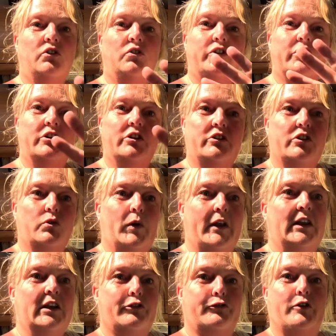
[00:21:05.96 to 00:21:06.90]
all the
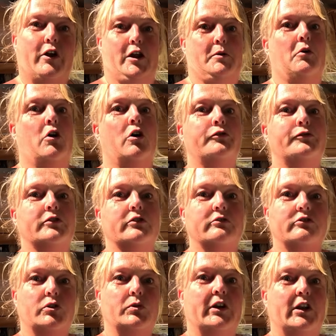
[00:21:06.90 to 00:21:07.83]
window frame off
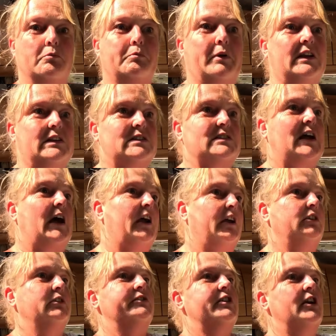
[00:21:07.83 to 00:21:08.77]
and doing it big
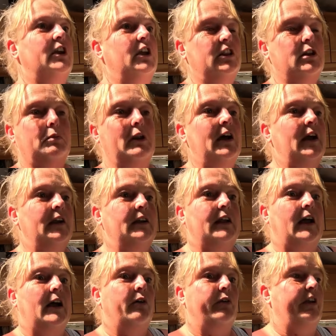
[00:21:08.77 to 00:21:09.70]
style and taking the
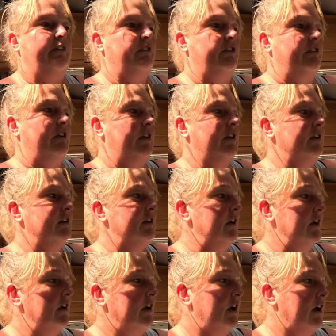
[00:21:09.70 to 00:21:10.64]
blind out and everything, I
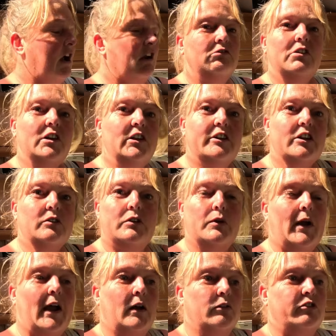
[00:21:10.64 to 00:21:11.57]
really don't
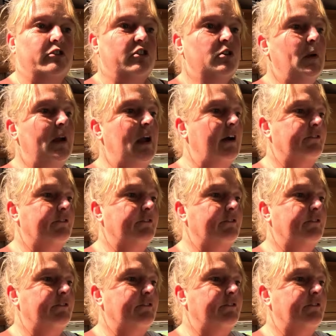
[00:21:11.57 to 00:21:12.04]
know how to do it.